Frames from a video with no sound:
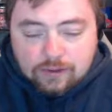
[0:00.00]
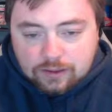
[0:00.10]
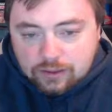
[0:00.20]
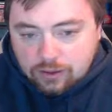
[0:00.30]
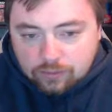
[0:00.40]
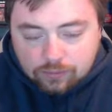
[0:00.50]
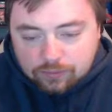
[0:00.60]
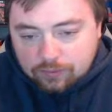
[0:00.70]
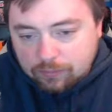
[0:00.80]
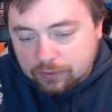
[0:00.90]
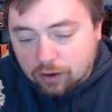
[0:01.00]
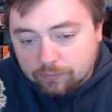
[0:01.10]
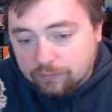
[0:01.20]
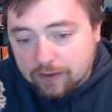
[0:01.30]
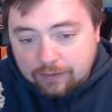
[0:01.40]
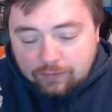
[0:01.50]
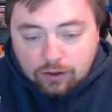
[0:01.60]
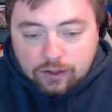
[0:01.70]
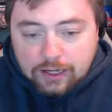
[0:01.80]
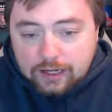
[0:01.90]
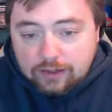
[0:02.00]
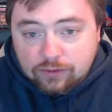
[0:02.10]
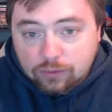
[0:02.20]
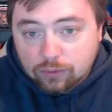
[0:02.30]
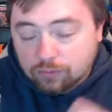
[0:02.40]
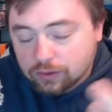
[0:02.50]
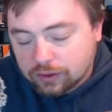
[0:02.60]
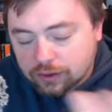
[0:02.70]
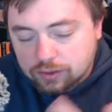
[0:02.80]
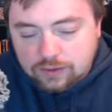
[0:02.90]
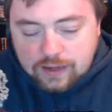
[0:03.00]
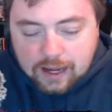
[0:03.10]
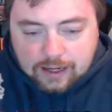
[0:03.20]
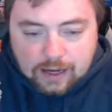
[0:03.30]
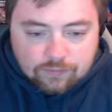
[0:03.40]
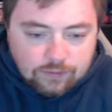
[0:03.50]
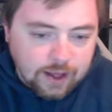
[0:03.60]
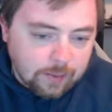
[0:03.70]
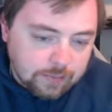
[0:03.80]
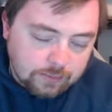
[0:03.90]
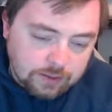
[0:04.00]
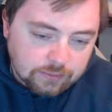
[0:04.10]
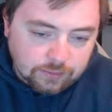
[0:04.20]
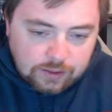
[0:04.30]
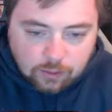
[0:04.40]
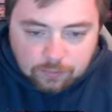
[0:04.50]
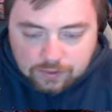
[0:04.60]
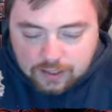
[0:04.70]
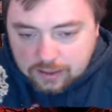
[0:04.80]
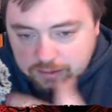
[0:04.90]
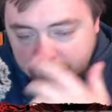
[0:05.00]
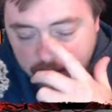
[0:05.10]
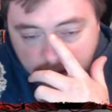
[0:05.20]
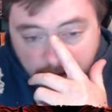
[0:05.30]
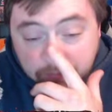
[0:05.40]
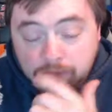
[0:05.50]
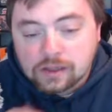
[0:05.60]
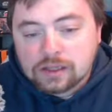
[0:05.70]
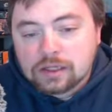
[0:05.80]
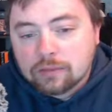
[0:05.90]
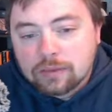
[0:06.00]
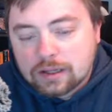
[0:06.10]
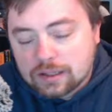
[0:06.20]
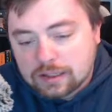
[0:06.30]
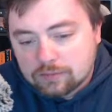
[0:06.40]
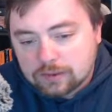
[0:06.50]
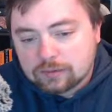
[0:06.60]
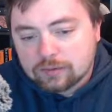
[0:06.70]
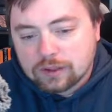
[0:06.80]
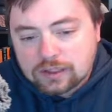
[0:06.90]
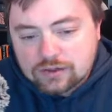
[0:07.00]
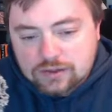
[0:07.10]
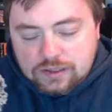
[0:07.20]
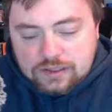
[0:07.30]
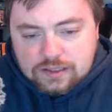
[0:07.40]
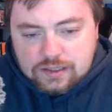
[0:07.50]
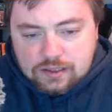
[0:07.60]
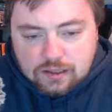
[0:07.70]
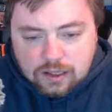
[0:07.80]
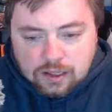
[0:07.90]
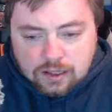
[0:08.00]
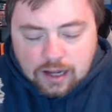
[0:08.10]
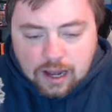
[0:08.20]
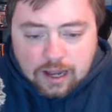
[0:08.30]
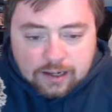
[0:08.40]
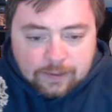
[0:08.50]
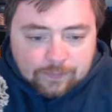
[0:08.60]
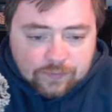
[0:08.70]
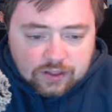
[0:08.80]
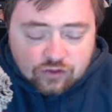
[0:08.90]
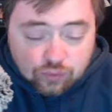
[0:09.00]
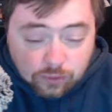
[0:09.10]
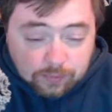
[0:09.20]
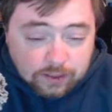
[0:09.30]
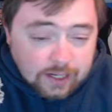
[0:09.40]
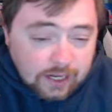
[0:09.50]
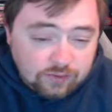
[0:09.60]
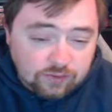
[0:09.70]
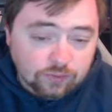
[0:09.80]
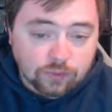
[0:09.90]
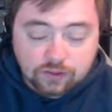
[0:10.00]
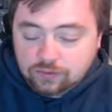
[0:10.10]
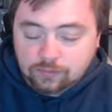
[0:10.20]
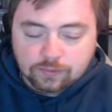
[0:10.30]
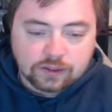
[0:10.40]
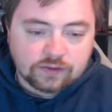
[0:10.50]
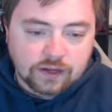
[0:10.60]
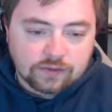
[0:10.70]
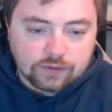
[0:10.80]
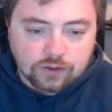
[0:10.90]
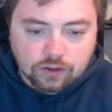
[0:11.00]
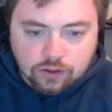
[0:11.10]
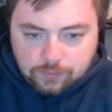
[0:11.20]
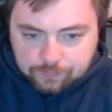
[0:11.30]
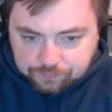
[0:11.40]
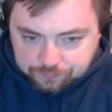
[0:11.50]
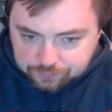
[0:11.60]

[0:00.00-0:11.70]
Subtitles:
with off a 5-card hand into a really good attack after that, maybe it would help with that. But it'd be really interesting to see. I enjoy playing Axis Dory, so I'm really excited for the card.